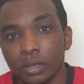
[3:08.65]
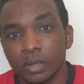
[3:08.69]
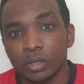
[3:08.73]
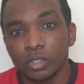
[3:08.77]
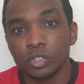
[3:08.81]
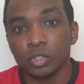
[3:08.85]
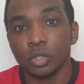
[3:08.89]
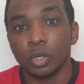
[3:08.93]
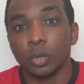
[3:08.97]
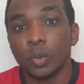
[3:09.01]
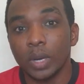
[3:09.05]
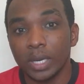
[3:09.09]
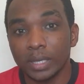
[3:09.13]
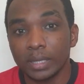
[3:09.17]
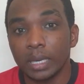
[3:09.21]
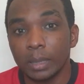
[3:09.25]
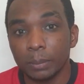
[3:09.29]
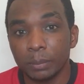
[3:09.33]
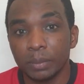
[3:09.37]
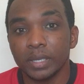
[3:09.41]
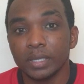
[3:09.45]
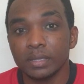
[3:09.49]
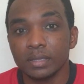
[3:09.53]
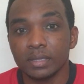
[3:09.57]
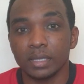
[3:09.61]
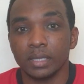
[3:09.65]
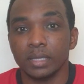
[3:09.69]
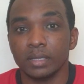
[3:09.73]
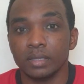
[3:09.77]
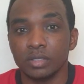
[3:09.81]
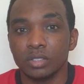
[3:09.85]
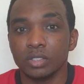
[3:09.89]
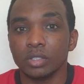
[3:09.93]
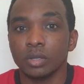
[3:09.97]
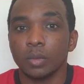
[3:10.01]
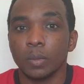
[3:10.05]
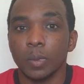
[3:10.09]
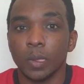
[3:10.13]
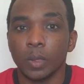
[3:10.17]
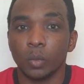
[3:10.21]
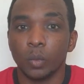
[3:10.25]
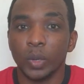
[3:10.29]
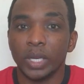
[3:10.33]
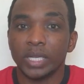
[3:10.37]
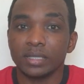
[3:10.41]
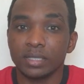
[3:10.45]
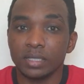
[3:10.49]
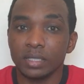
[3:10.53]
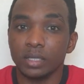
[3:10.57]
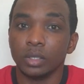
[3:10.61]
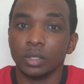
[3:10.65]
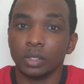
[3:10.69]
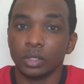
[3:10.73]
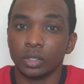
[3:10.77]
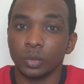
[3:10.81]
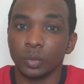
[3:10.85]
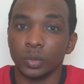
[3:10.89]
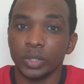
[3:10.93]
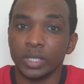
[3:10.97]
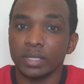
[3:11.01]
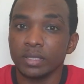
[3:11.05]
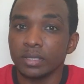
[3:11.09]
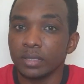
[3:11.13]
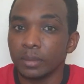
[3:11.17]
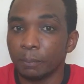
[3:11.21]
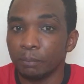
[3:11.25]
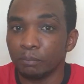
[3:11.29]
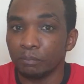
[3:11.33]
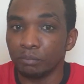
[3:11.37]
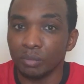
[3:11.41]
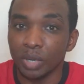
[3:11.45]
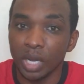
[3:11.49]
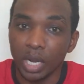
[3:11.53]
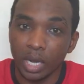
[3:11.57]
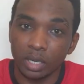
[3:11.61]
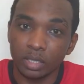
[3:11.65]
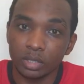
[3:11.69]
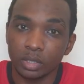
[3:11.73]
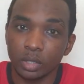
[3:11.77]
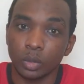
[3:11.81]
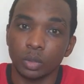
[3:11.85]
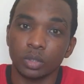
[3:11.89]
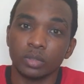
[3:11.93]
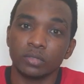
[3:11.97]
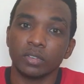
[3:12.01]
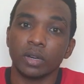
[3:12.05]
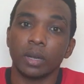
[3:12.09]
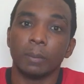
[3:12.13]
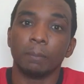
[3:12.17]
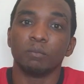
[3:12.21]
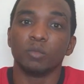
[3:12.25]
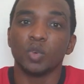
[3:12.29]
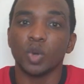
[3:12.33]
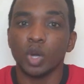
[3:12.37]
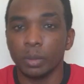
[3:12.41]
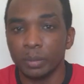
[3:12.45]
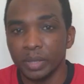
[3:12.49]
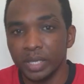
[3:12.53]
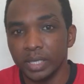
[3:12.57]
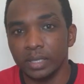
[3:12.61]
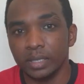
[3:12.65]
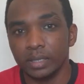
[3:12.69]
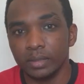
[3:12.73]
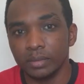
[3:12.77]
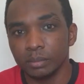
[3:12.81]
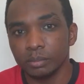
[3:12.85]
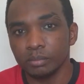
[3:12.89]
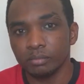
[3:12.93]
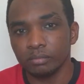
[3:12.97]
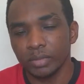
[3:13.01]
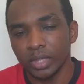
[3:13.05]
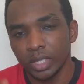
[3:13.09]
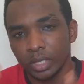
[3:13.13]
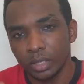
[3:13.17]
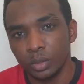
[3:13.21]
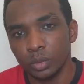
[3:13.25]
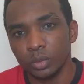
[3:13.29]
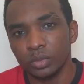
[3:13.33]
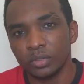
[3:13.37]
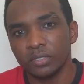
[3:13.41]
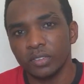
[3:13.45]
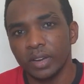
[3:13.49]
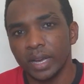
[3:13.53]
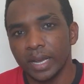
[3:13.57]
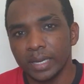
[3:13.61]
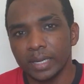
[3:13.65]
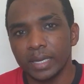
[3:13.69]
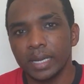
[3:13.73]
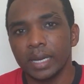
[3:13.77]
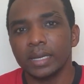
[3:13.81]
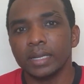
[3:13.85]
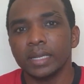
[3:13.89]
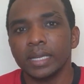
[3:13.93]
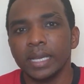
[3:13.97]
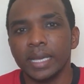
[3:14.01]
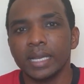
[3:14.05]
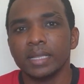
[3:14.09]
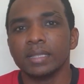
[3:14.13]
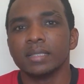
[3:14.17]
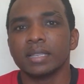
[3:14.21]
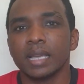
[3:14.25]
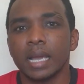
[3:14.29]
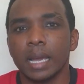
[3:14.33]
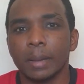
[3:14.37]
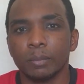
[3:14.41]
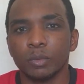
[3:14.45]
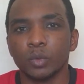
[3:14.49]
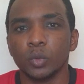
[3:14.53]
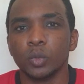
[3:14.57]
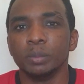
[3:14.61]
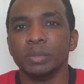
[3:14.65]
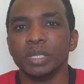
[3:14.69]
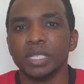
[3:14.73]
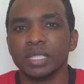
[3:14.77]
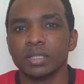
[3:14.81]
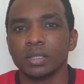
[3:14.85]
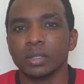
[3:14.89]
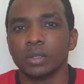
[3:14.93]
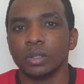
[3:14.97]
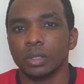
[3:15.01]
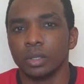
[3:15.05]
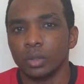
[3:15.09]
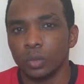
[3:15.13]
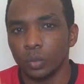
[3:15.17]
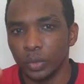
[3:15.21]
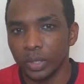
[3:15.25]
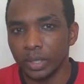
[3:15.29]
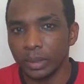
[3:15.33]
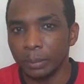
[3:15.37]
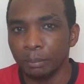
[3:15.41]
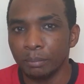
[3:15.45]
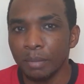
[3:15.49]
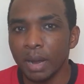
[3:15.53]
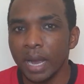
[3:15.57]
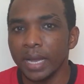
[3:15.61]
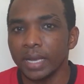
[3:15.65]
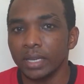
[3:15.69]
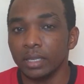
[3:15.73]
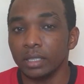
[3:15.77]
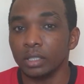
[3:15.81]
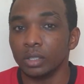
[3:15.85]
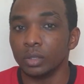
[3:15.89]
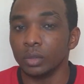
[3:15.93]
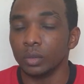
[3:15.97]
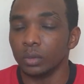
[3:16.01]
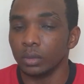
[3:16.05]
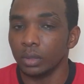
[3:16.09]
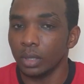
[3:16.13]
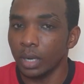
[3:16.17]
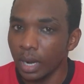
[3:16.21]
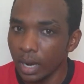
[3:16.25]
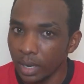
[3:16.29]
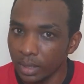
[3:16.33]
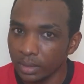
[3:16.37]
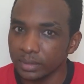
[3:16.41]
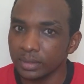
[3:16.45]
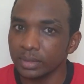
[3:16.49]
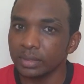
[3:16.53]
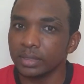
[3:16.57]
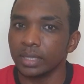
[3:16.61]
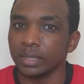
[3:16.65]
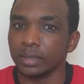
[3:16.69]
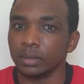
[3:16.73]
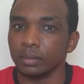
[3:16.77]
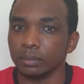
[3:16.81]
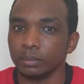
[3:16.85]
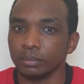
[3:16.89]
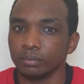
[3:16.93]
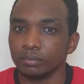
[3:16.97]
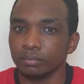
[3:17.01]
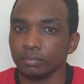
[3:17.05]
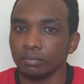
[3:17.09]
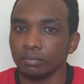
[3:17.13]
So what happens is, when C O two is blocked out from coming in, you find that the enzyme Rubisco will bind to oxygen.